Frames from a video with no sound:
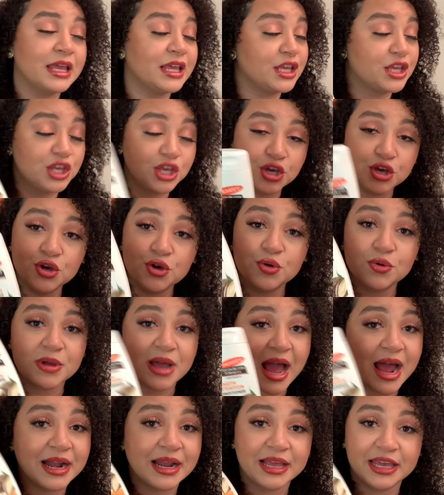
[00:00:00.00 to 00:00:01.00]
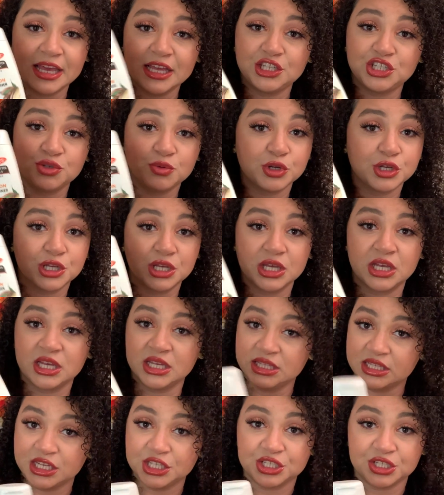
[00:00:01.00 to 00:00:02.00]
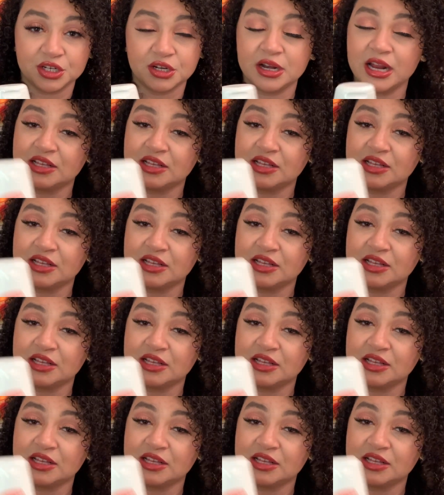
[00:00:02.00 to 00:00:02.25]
you got to get you a good conditioner.